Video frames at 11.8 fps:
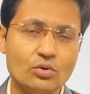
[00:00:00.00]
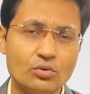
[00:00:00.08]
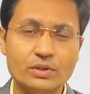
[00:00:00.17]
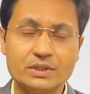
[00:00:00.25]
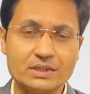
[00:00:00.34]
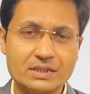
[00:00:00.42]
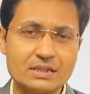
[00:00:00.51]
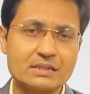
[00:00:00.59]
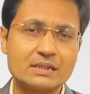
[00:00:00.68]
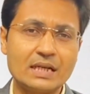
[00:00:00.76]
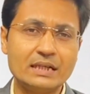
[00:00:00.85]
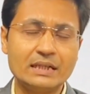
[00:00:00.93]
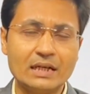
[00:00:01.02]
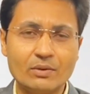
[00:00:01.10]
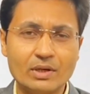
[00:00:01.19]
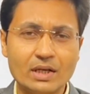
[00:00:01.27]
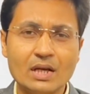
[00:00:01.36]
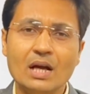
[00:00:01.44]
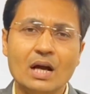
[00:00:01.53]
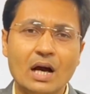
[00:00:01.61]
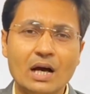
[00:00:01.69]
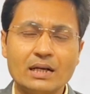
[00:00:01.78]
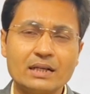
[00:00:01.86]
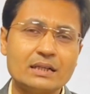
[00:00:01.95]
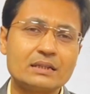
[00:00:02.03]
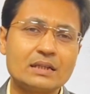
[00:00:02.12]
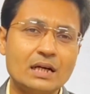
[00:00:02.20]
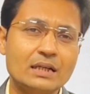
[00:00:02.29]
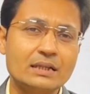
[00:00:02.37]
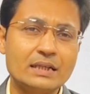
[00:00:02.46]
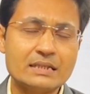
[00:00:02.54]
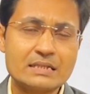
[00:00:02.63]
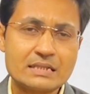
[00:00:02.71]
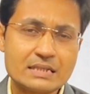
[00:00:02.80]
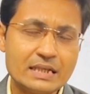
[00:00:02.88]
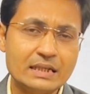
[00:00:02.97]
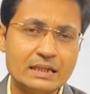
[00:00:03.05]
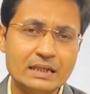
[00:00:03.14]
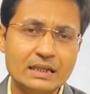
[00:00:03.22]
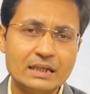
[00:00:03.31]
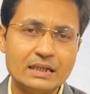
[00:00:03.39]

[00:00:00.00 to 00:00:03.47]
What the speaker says: which is enshrined in our Article 39C,